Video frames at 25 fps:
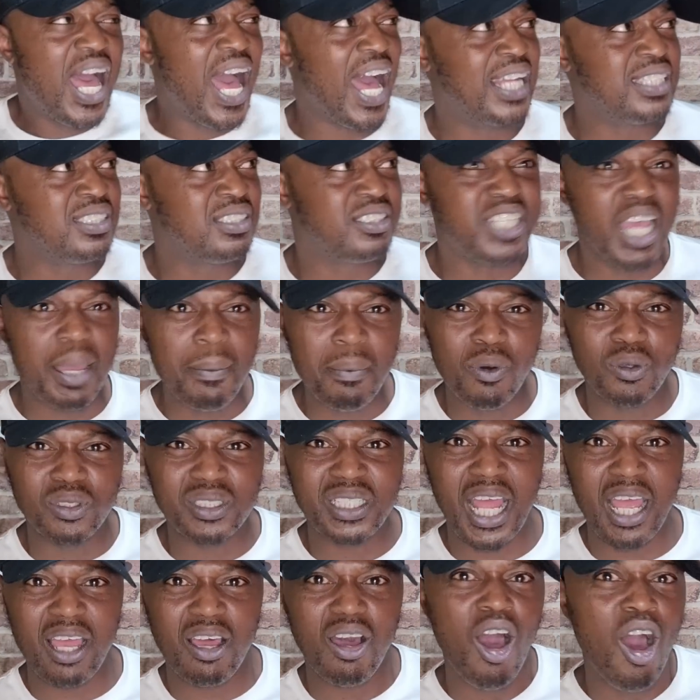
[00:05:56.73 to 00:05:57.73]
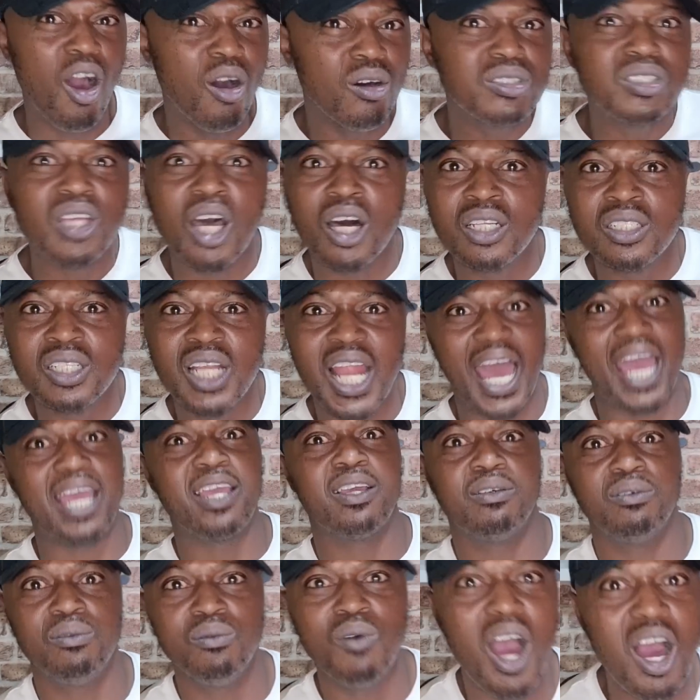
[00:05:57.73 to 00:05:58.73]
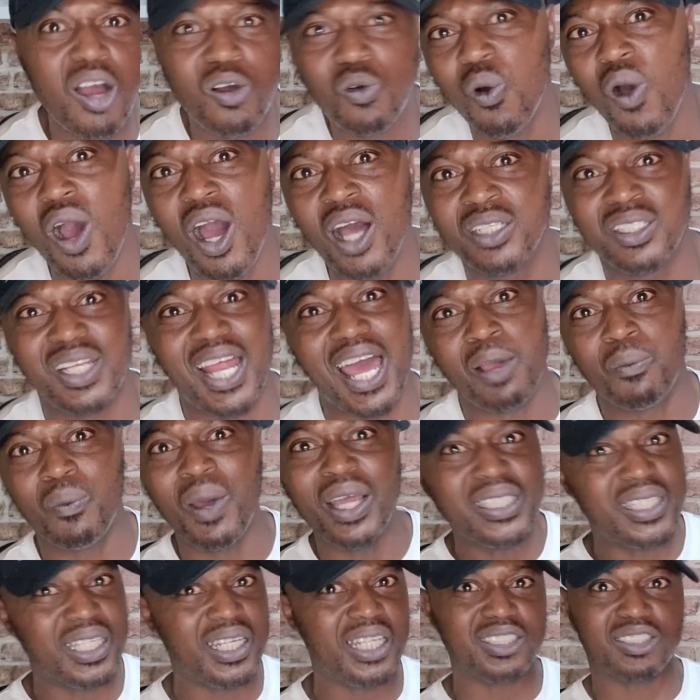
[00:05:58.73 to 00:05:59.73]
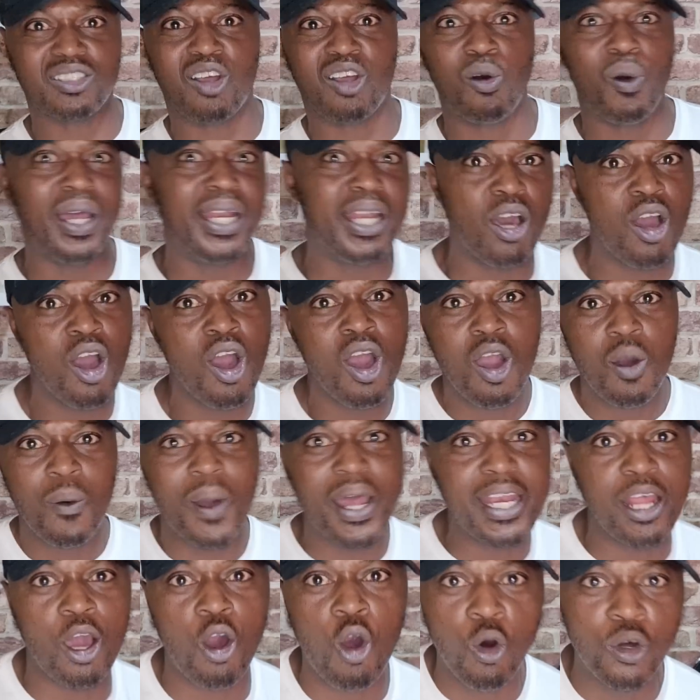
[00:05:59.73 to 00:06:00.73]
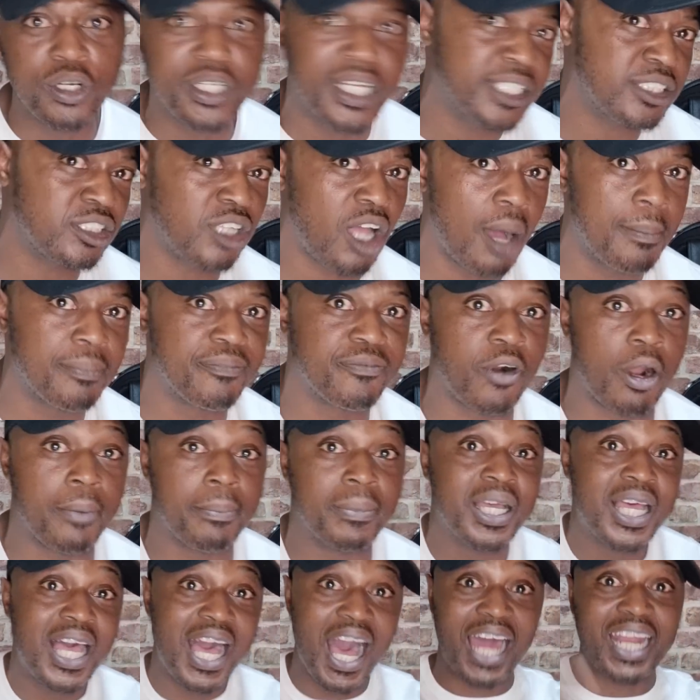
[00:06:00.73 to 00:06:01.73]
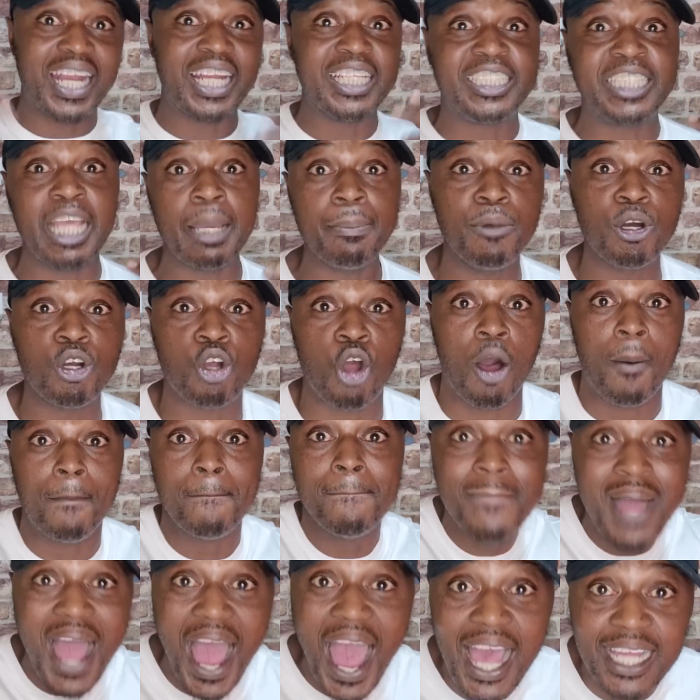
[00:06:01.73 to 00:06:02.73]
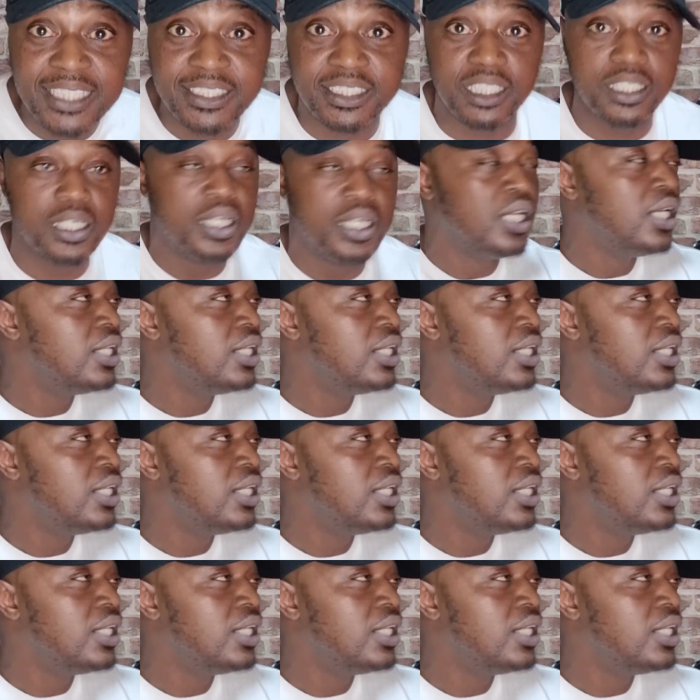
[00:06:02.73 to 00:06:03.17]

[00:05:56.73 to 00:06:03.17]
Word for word: And Gemma was like, hold on, like, well, go on, like, where did this, where did, where did all this come from? And then Gemma got mad.